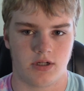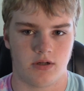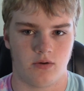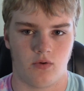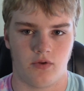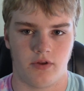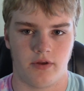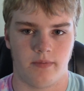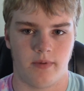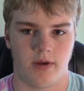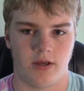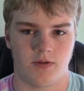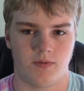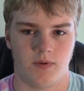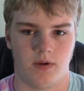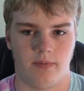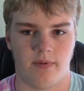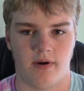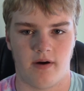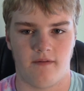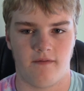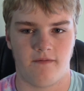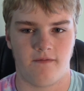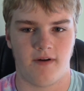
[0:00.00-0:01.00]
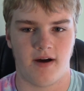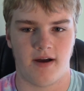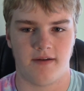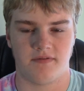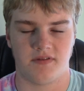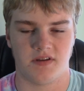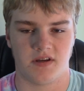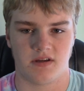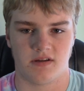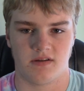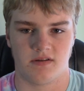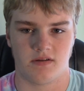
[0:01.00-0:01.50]
only makes me about 5
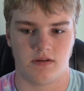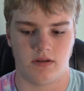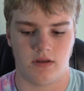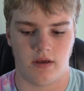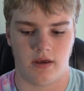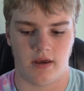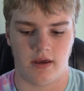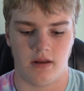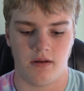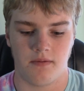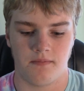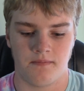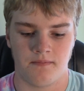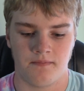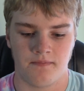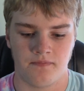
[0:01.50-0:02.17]
seconds late.